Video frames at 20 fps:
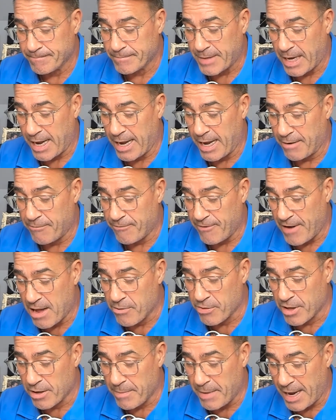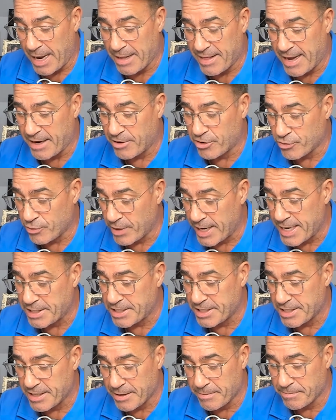They found them and they
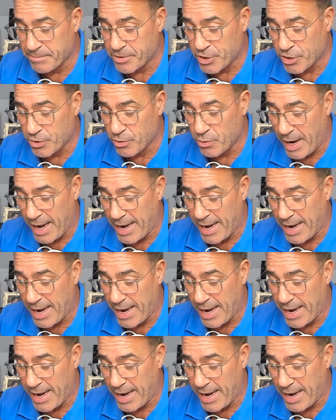traced them to